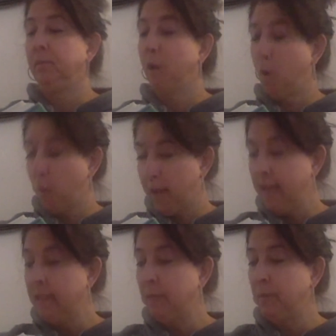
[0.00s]
"Okay,
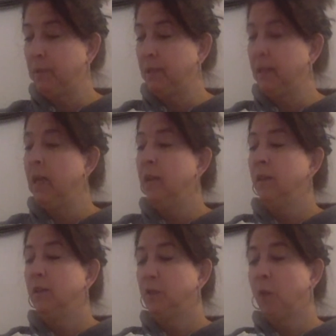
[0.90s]
Templeton. The
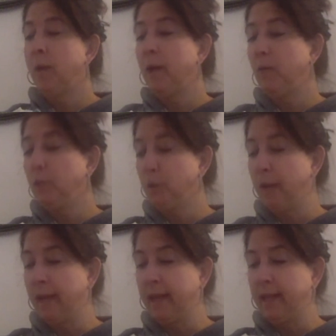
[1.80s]
soap ad will do, I
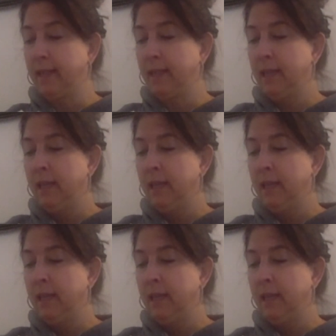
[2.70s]
guess.